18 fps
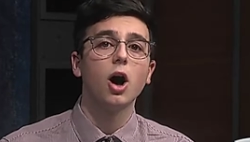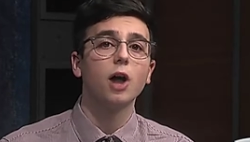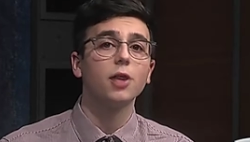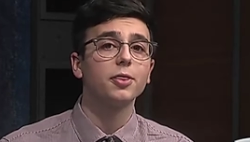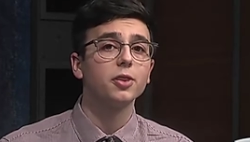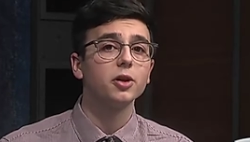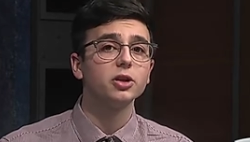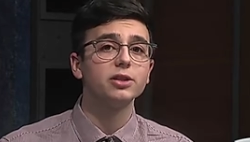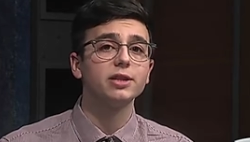
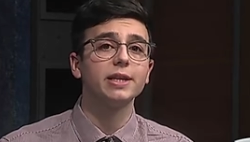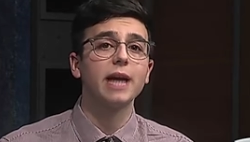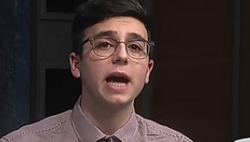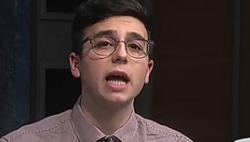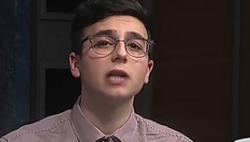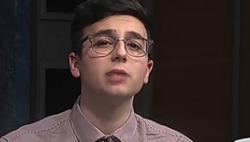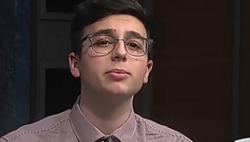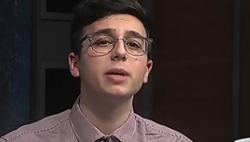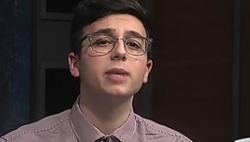On Thursday,
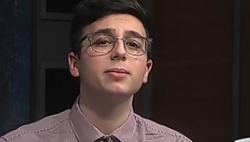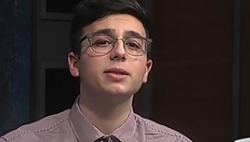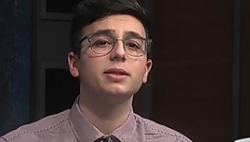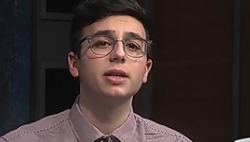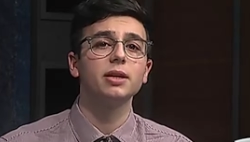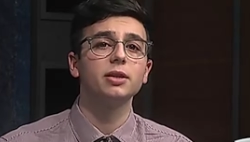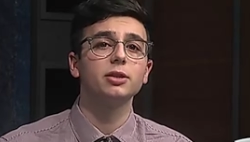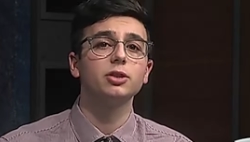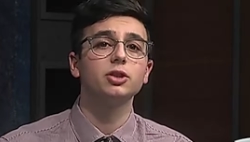Alabama
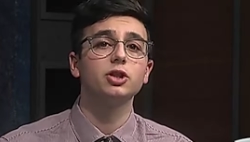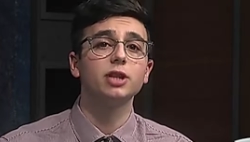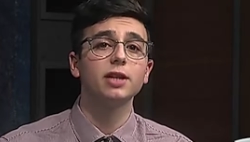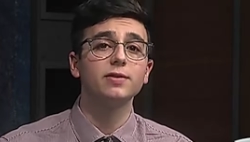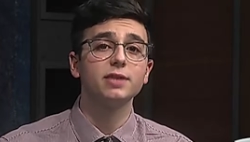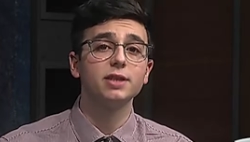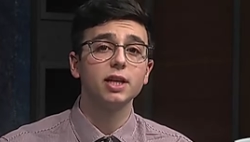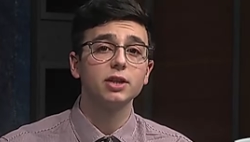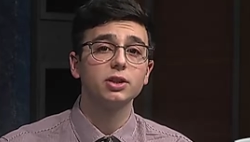Senator
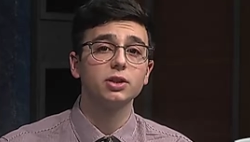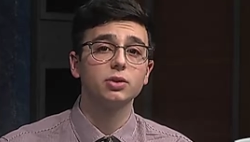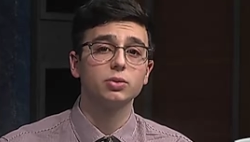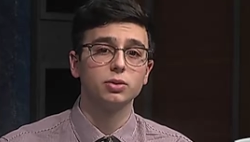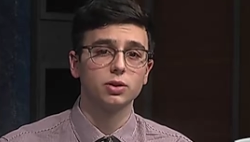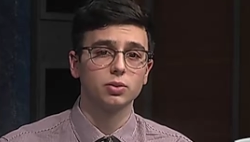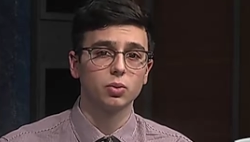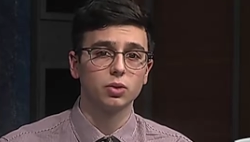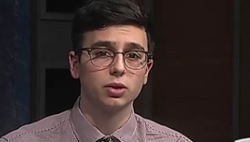Jeff
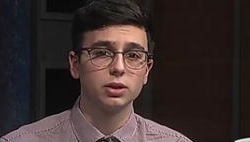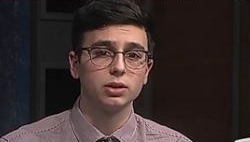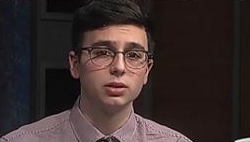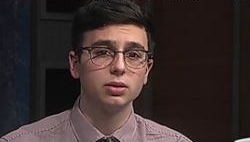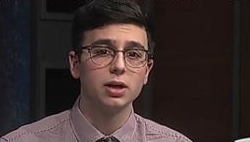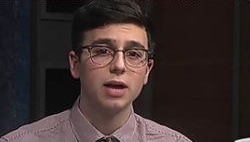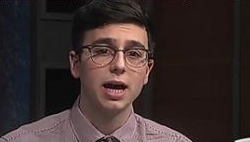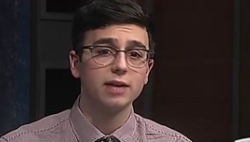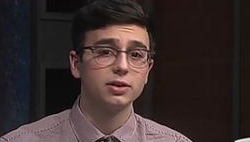Sessions was sworn
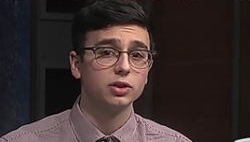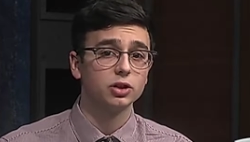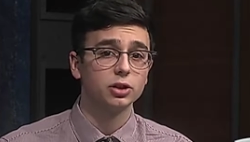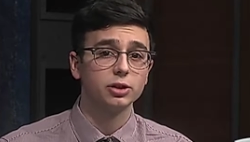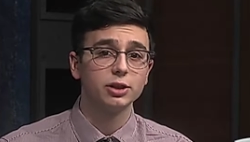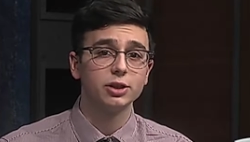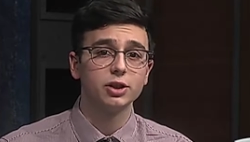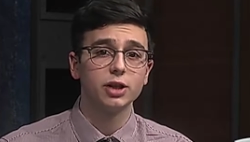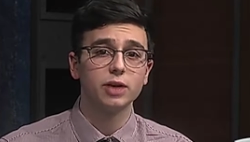in as
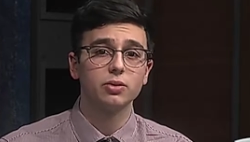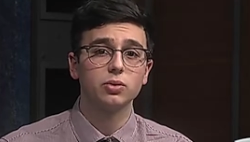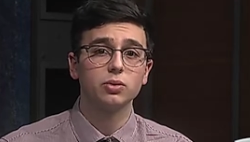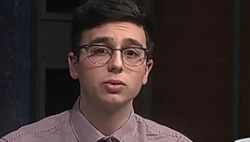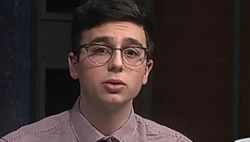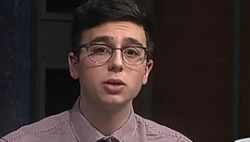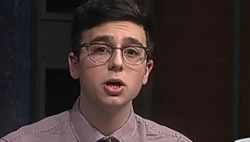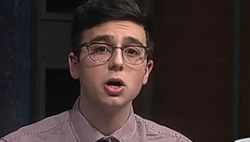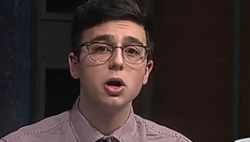Attorney
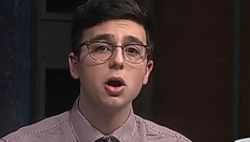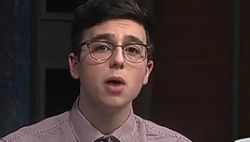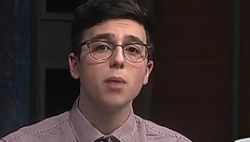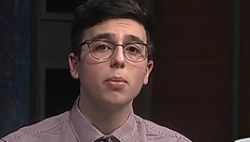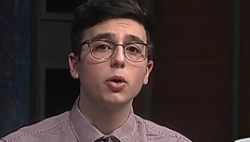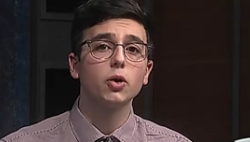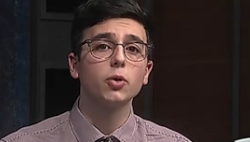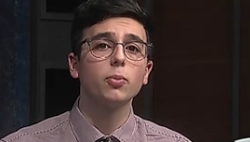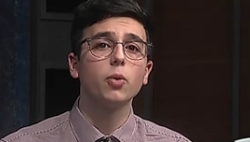General.
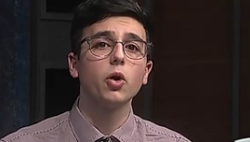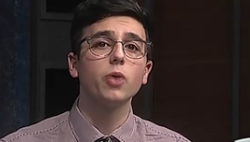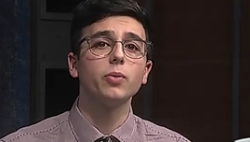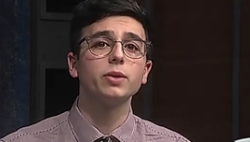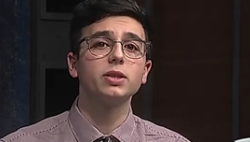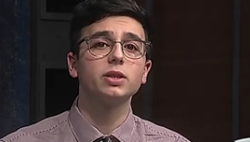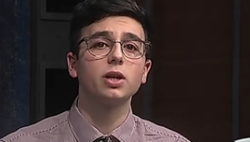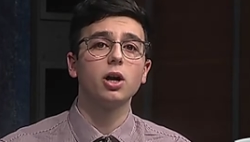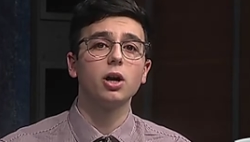Both
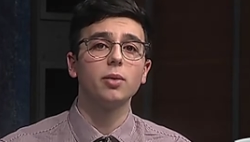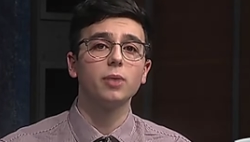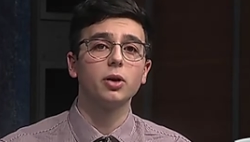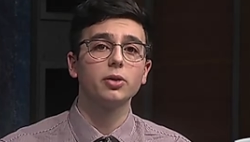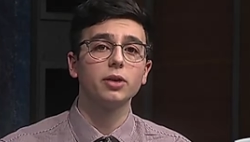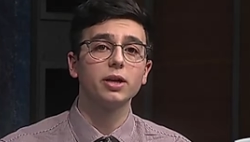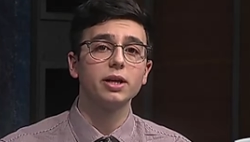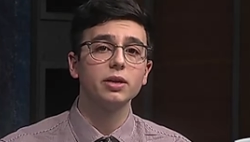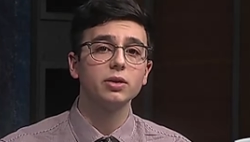appointments come
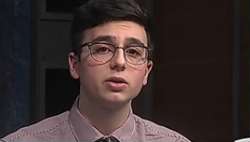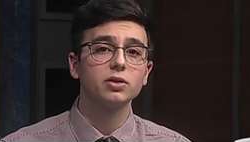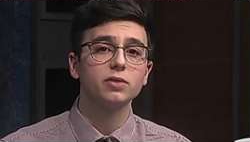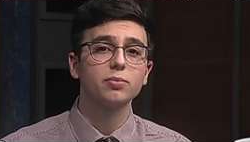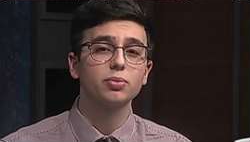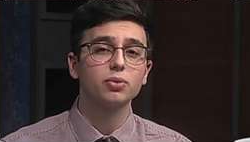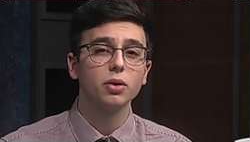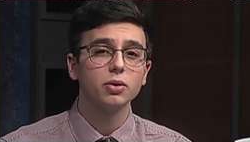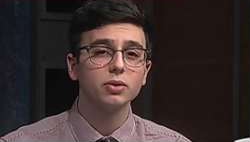on the heels
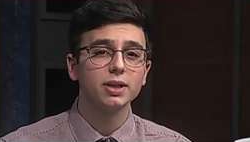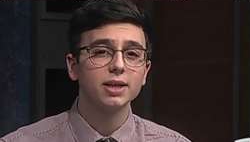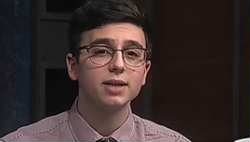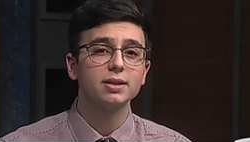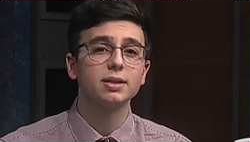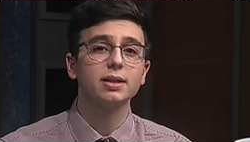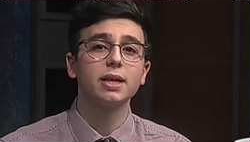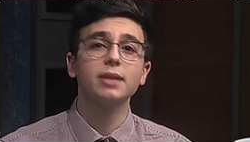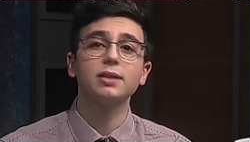of
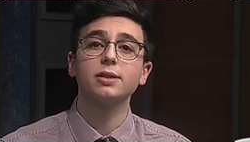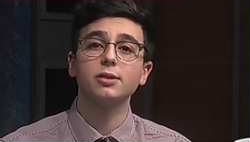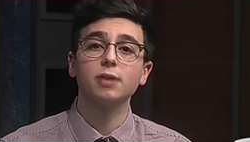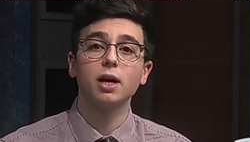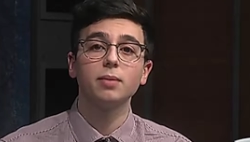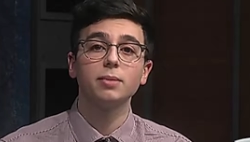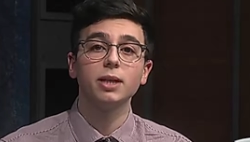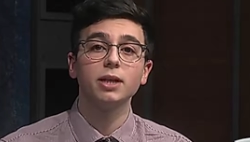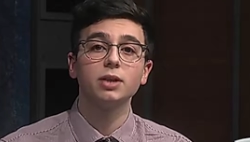protests against their
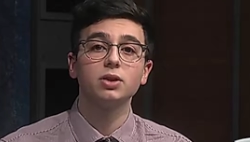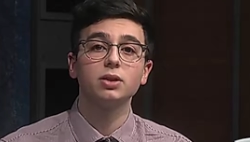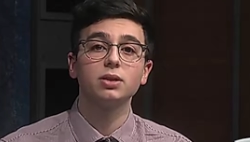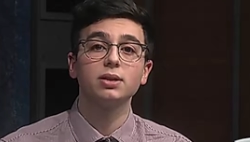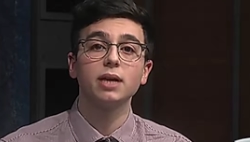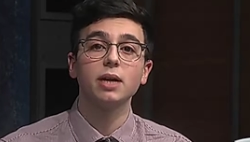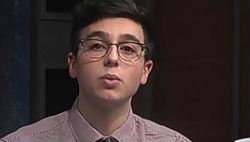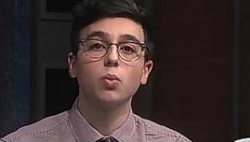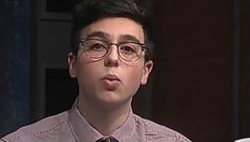
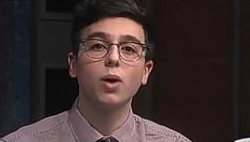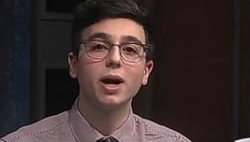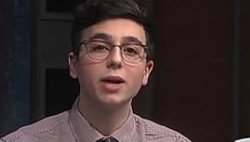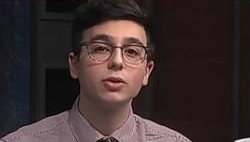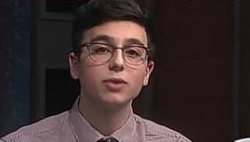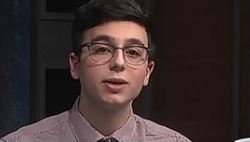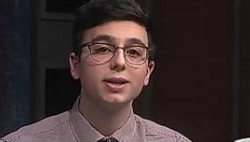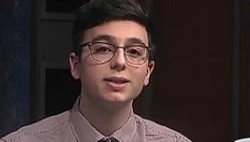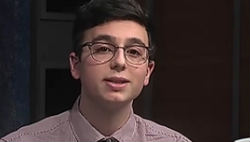nominations, and
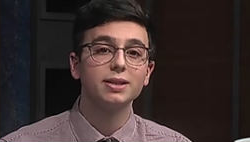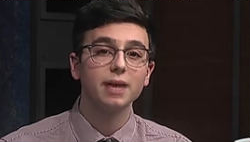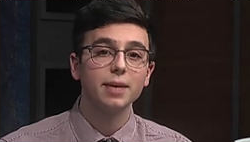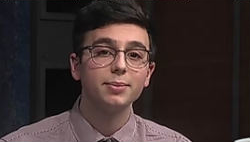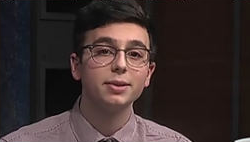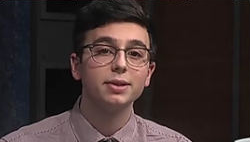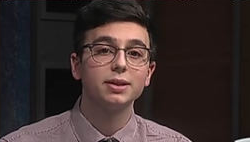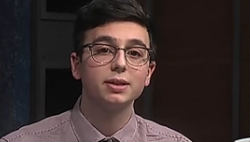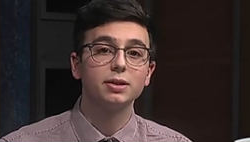wide range
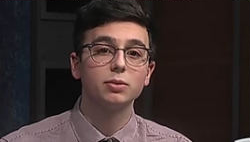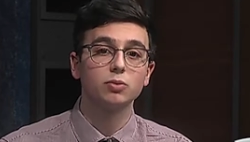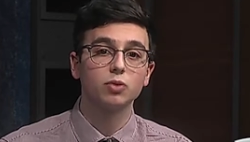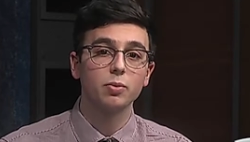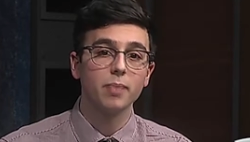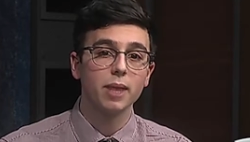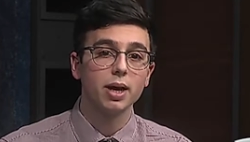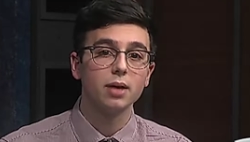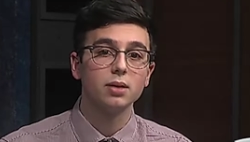skepticism
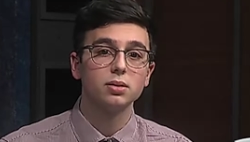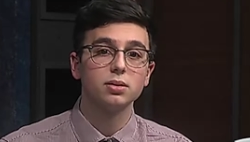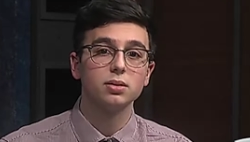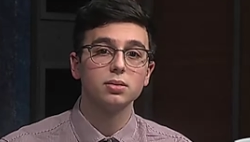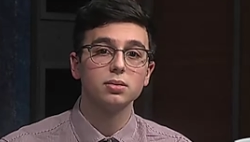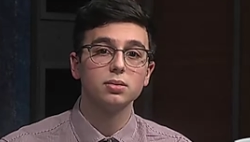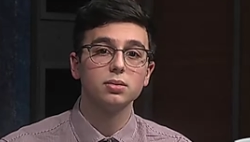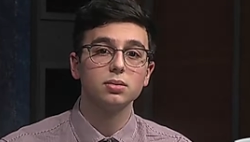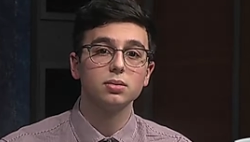
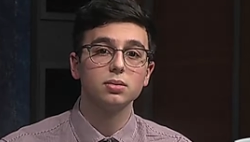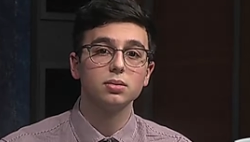remains.